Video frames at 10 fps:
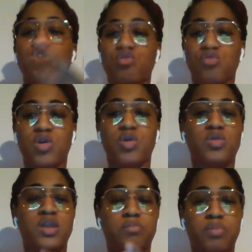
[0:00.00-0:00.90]

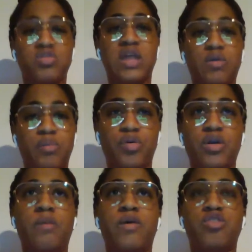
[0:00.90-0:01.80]
grown and built that
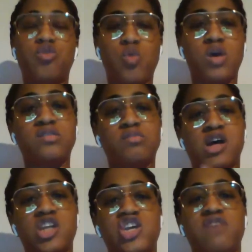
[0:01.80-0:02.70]
rapport with. You want some
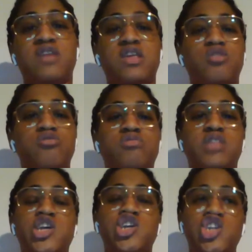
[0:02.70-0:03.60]
longevity in those
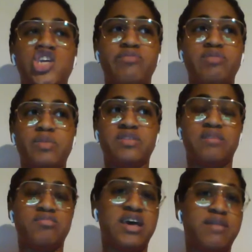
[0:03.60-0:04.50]
relationships, but
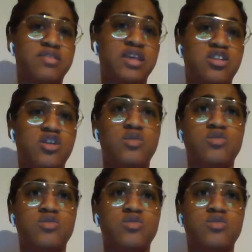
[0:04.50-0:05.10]
sometimes they don't.